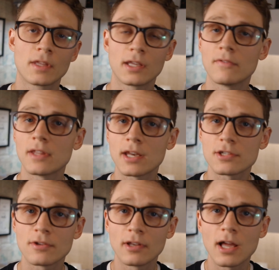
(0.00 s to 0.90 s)
Given that I
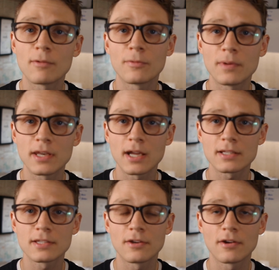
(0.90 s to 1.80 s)
shoot a lot with
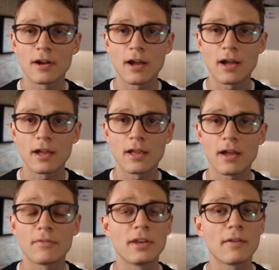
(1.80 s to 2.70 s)
Pentax gear, I
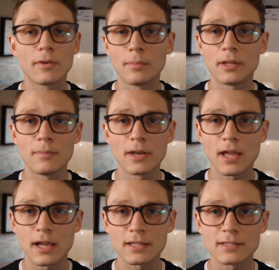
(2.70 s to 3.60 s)
have inevitably been
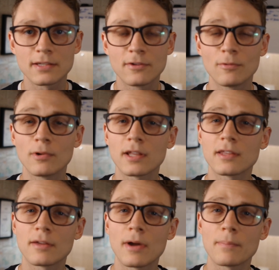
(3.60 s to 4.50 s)
asked what I
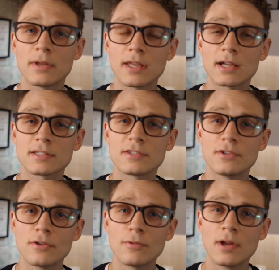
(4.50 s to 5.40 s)
think about Pentax's
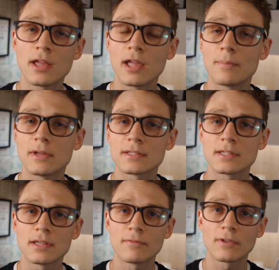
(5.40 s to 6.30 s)
new
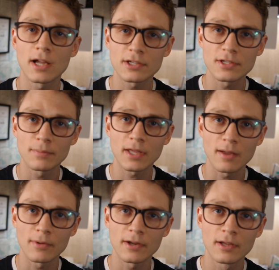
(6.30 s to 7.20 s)
APS-C flagship
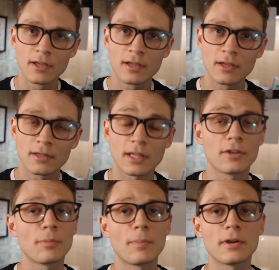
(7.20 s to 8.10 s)
camera that they're
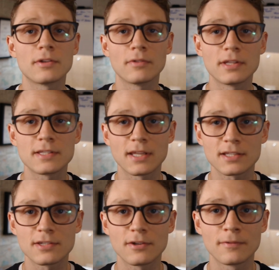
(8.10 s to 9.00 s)
prepared to release
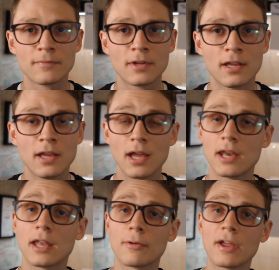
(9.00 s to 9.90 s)
next year. And
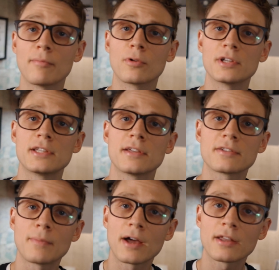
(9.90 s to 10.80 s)
now that we have more details
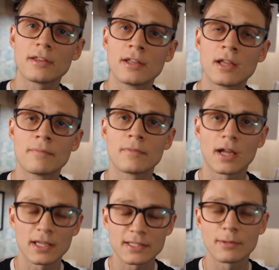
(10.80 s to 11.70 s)
about it, I
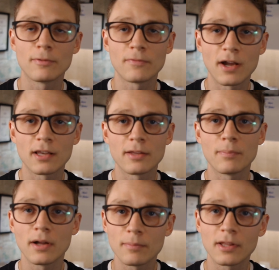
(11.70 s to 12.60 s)
guess I will finally
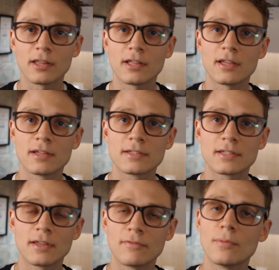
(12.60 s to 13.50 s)
publicly
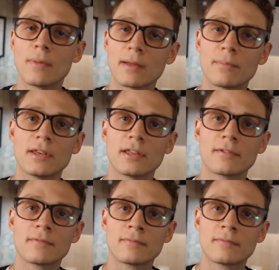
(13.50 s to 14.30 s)
give you my opinion.